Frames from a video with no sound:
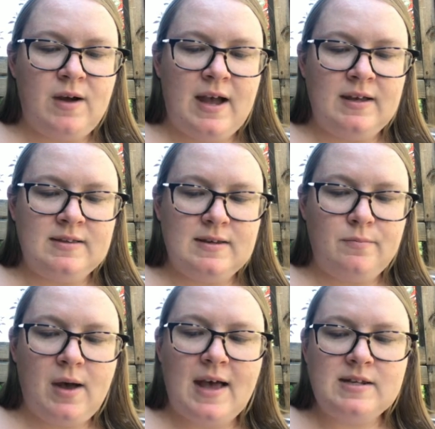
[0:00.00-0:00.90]
wagons
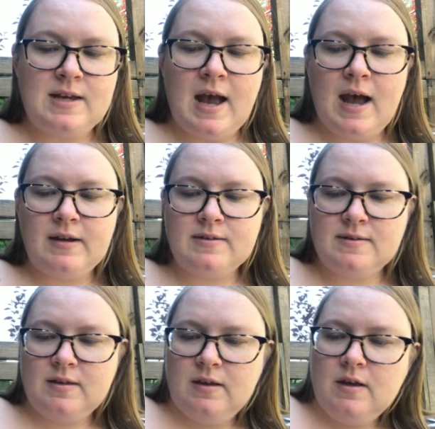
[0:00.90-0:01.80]
and
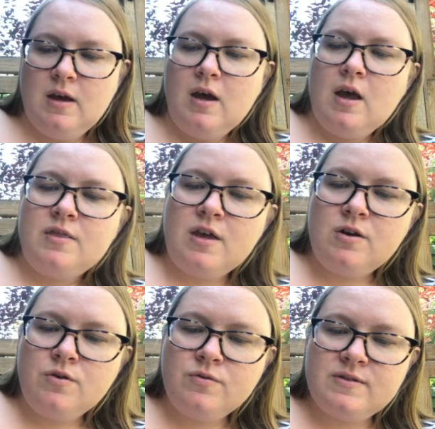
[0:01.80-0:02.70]
Pontiacs. The
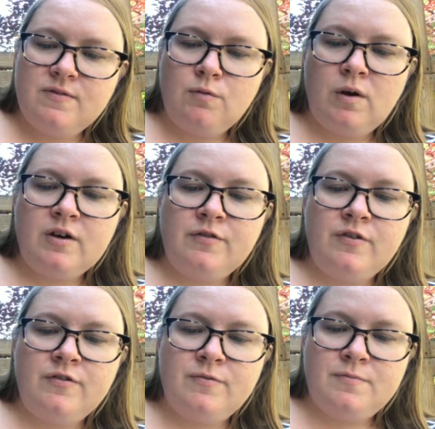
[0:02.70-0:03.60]
news of the
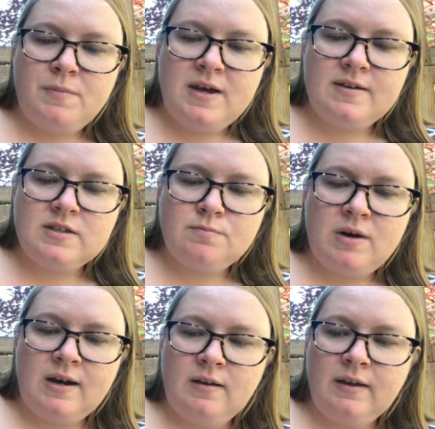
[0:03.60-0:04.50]
wonderful pigs
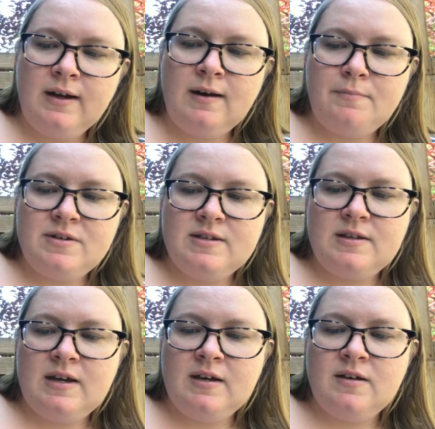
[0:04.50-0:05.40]
spread clear up into
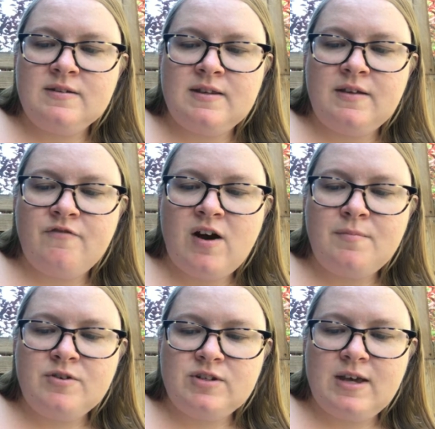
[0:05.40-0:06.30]
the hills, and the
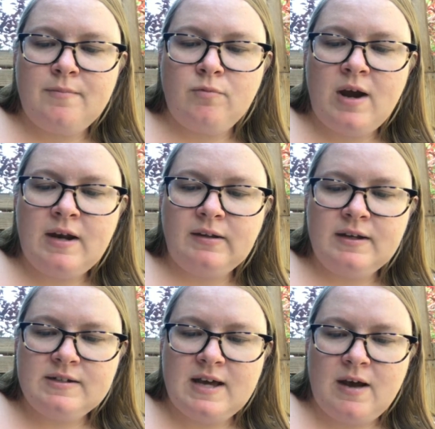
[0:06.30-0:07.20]
farmers came
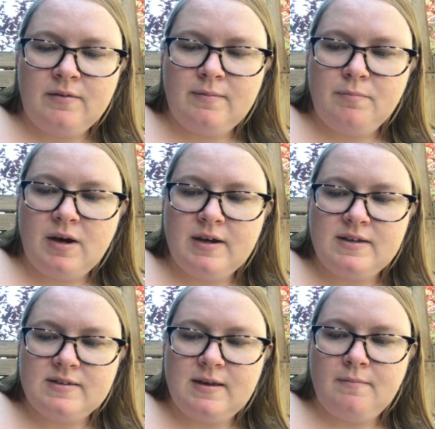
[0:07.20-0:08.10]
rattling down in
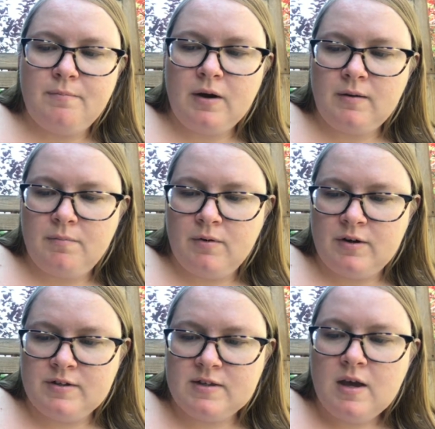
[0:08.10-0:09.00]
buggies and
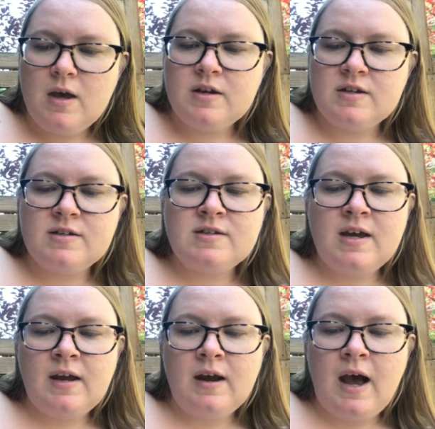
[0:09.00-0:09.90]
buckboards to
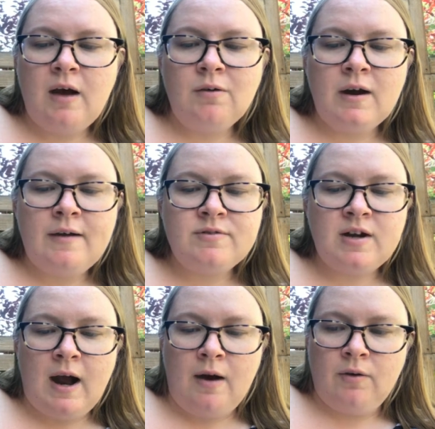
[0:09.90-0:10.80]
stand hour after
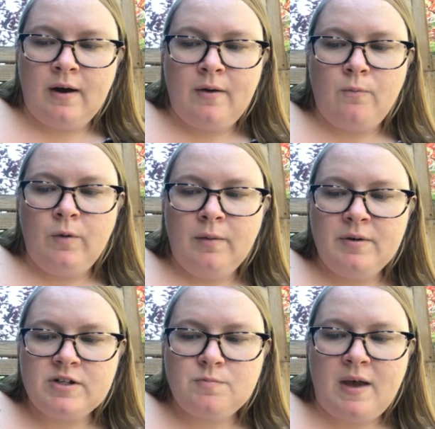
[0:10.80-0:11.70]
hour at
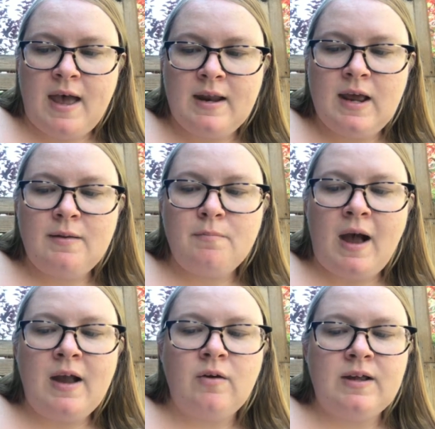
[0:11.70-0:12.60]
Wilbur's pen
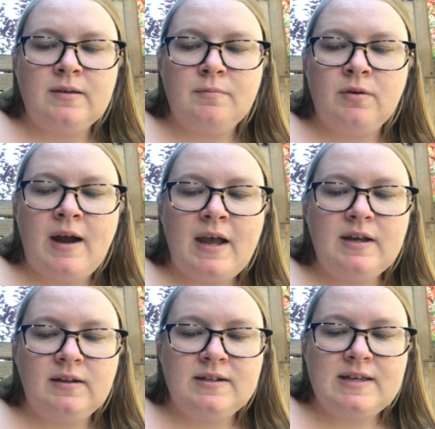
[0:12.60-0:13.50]
admiring the
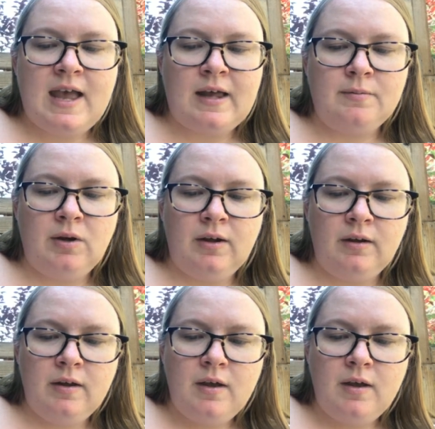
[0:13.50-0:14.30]
miraculous animal.